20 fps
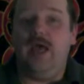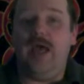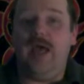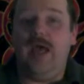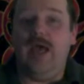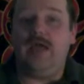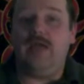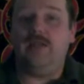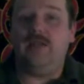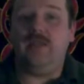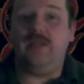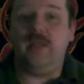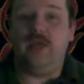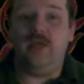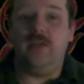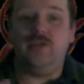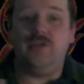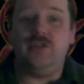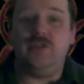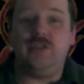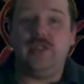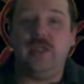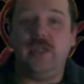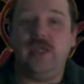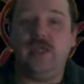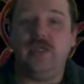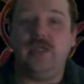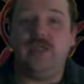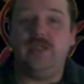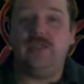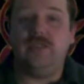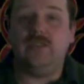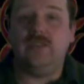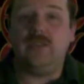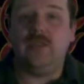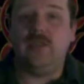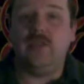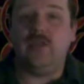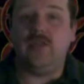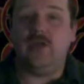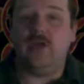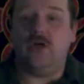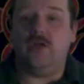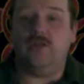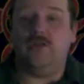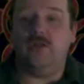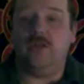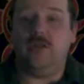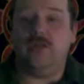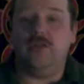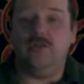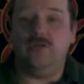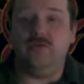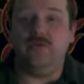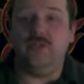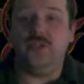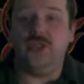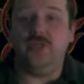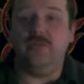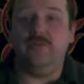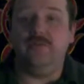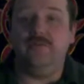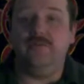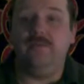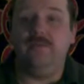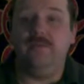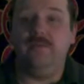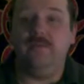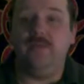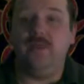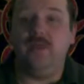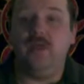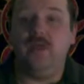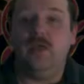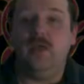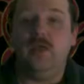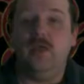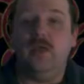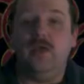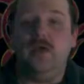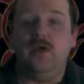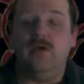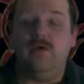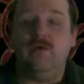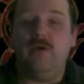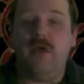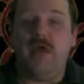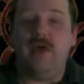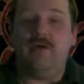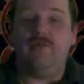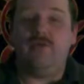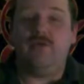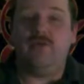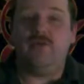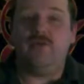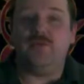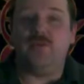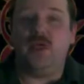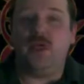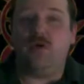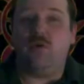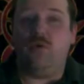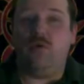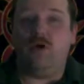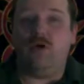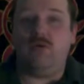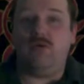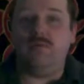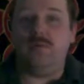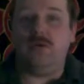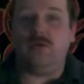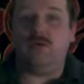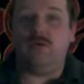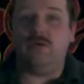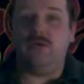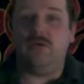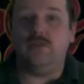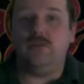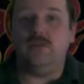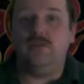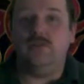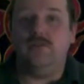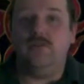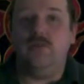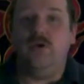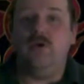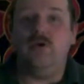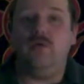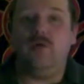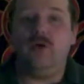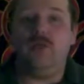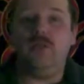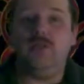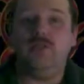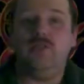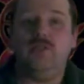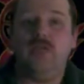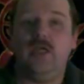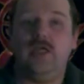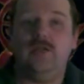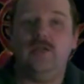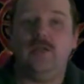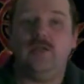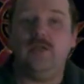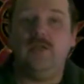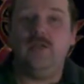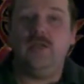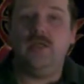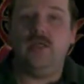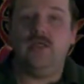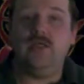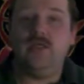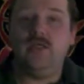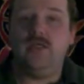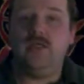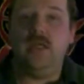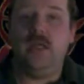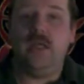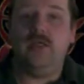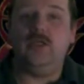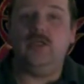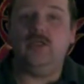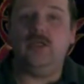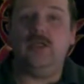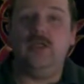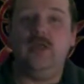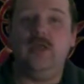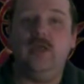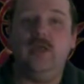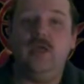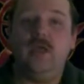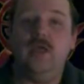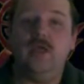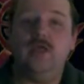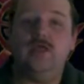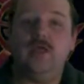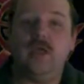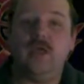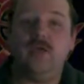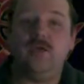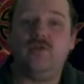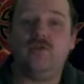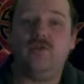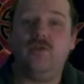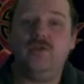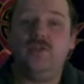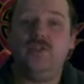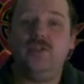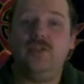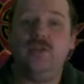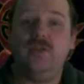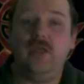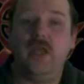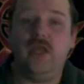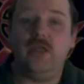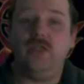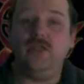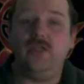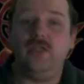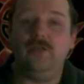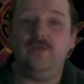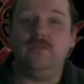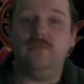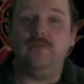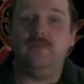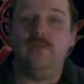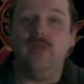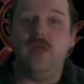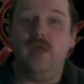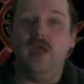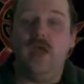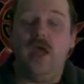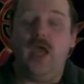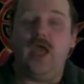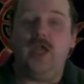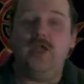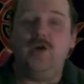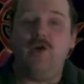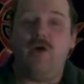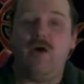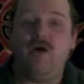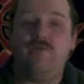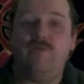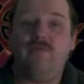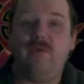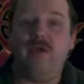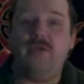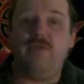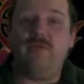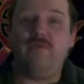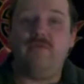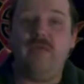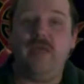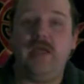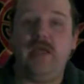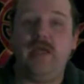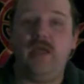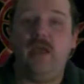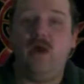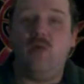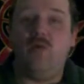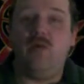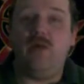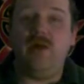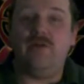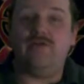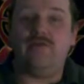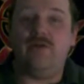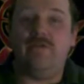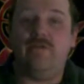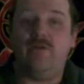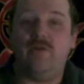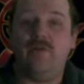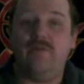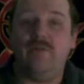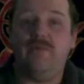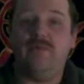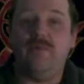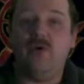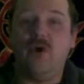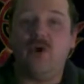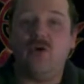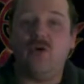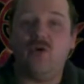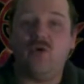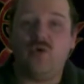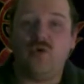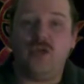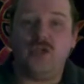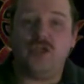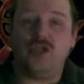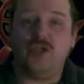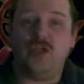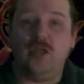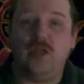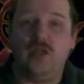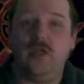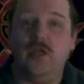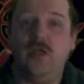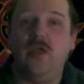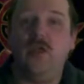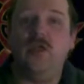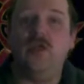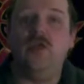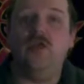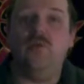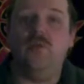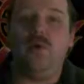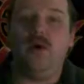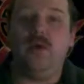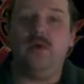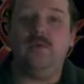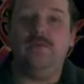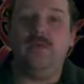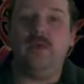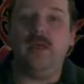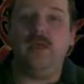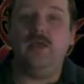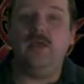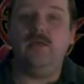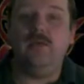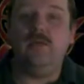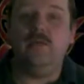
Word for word: at the understandings in the Constitution we have groups like WallBuilders who want to say that this nation is a Christian nation. And you are free to be whatever form of Christian you want to be.